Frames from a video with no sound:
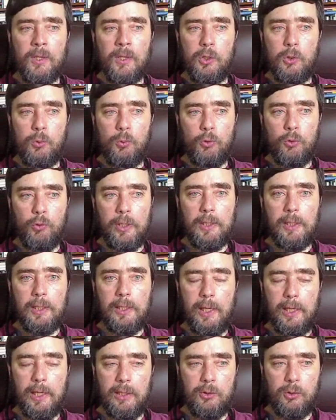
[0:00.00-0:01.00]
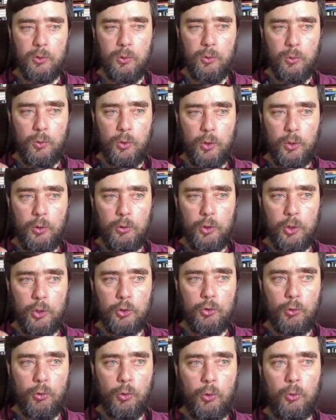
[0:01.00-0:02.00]
you would really like to
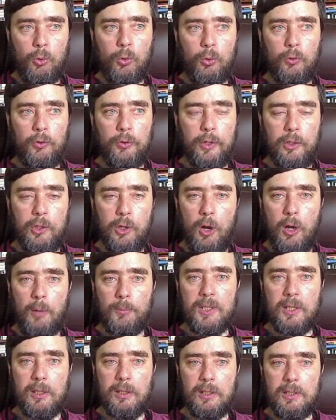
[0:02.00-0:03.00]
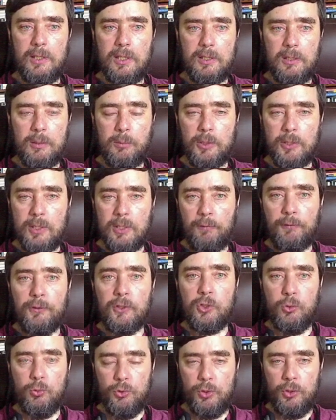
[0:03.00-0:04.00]
control the knobs that the system itself
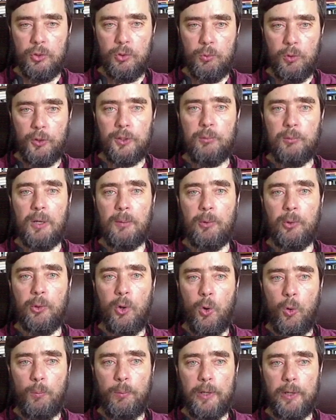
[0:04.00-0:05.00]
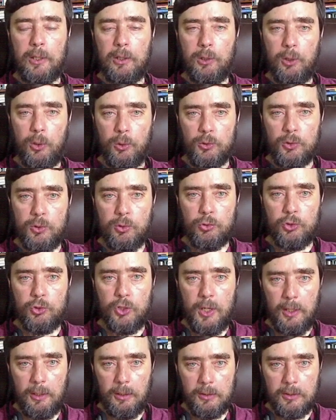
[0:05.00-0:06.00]
is using. You want to be able to open and close those
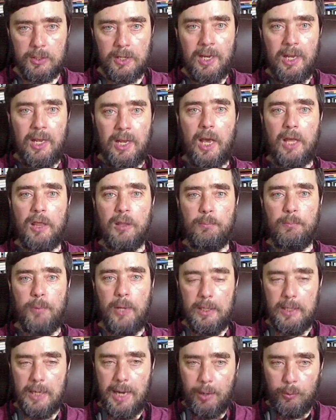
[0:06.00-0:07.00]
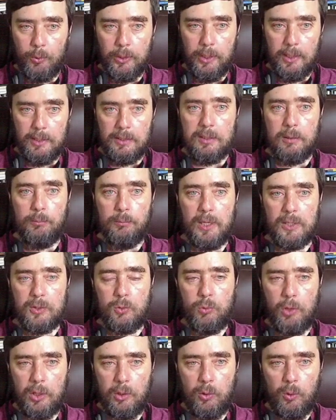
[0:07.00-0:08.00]
channels. And, the, and nowadays, the
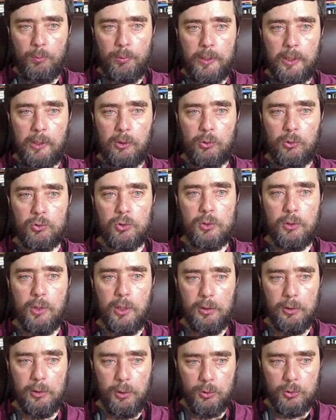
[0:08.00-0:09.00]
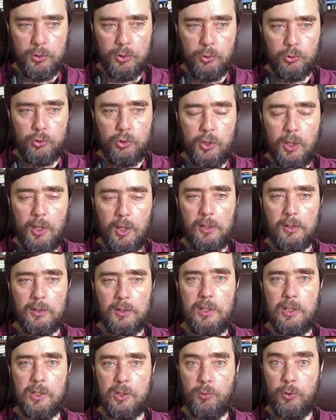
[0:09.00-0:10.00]
best way to open and, those, and close those
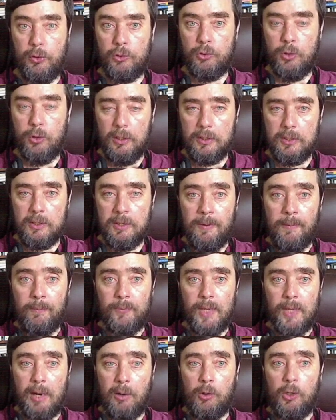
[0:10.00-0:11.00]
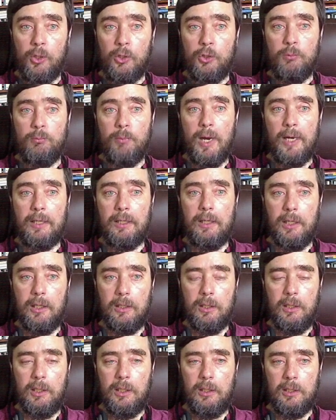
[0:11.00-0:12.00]
channels is with drugs. Now, you might,
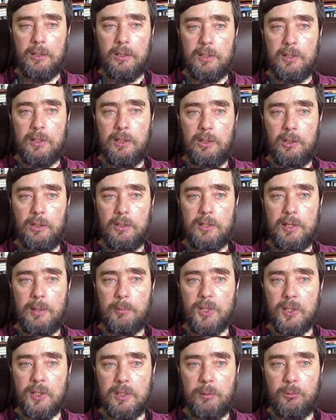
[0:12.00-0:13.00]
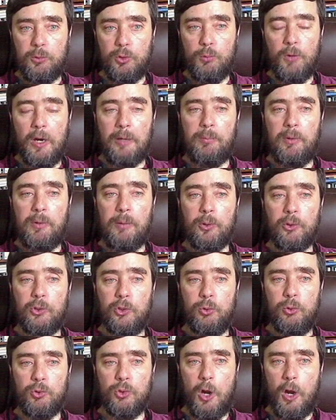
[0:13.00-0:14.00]
in, a, in, a, in some systems, you might be able
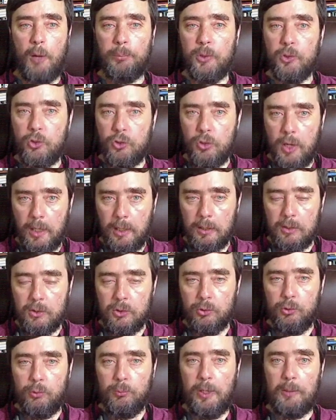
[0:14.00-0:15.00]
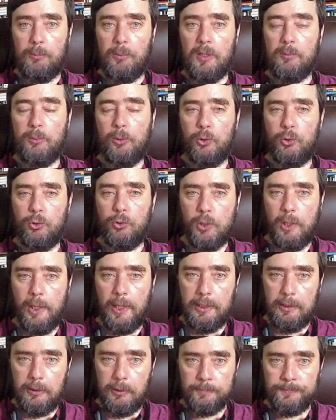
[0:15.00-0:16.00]
to use optogenetics, so you might be able to use
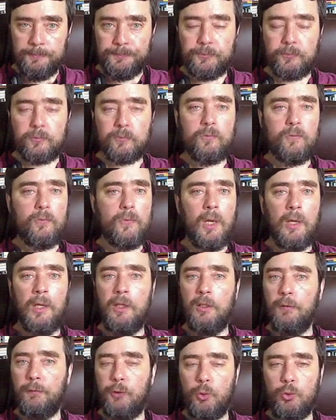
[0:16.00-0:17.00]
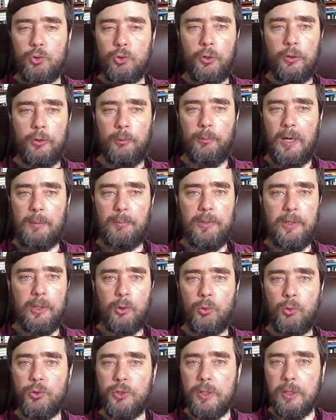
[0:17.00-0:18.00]
light. In the future, there might be
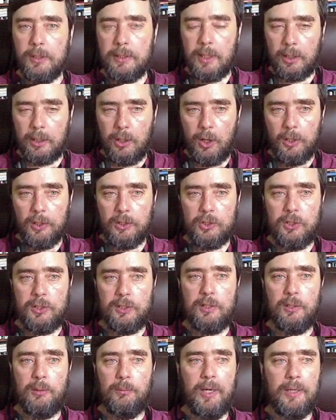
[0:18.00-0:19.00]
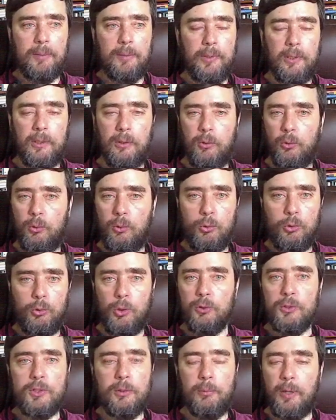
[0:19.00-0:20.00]
acoustic technologies, there might be, who, who
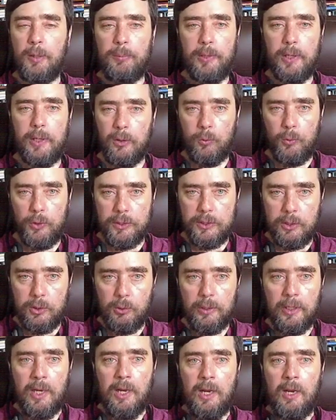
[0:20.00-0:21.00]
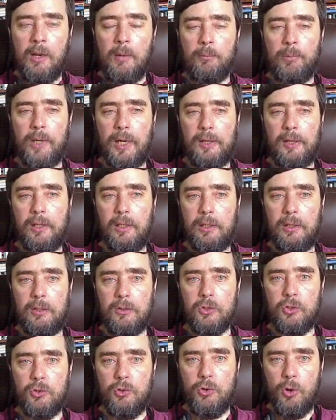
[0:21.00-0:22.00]
knows, there might be other ways to do it. But I think
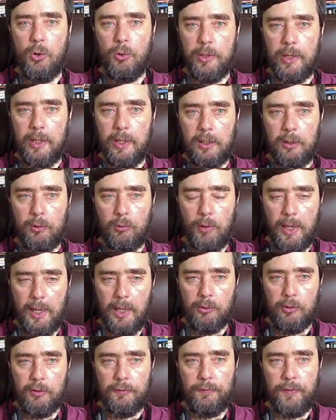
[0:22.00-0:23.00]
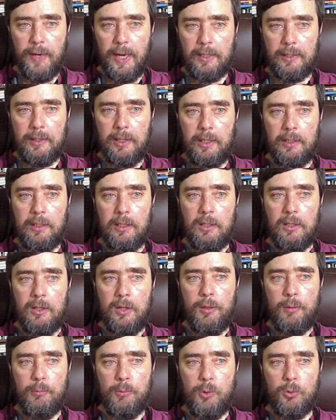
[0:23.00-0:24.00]
there's no getting around the fact that
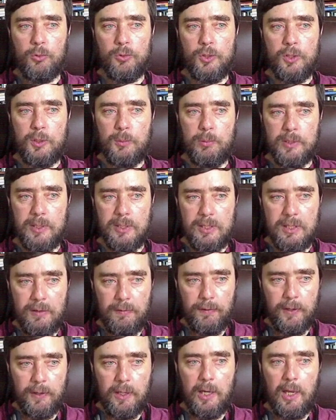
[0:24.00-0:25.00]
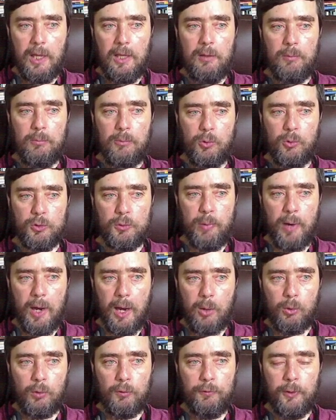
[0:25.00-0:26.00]
the most specific and the most
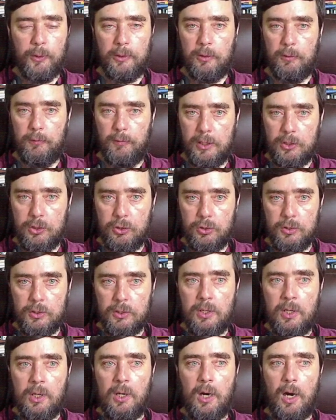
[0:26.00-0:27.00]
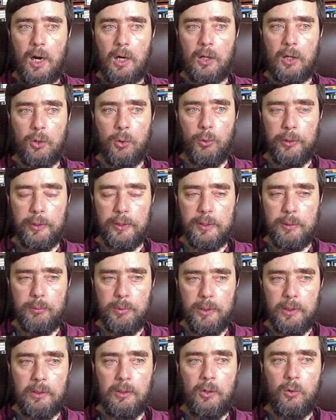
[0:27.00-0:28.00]
powerful interventions are going to
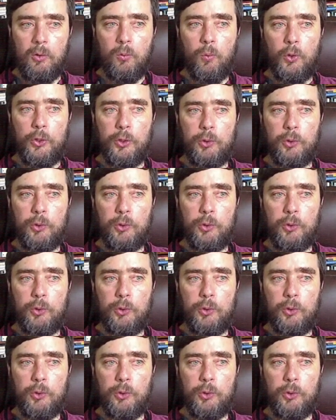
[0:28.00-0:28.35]
be when you